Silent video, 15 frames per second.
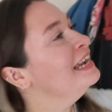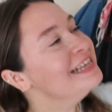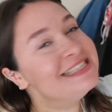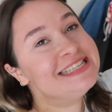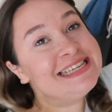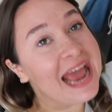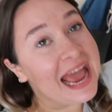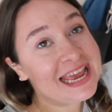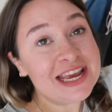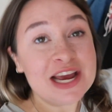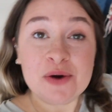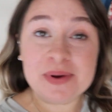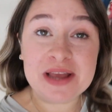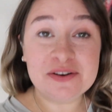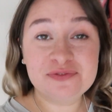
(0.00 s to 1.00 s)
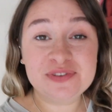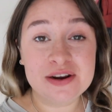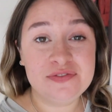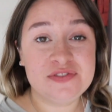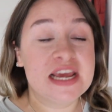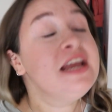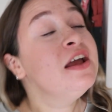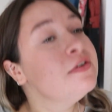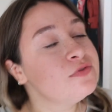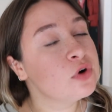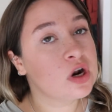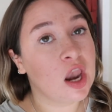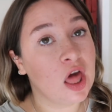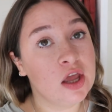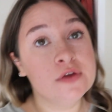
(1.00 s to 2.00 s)
Today we are thrifting for
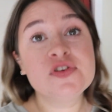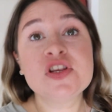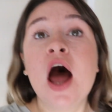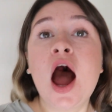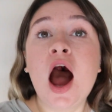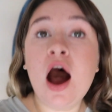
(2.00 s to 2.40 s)
clothes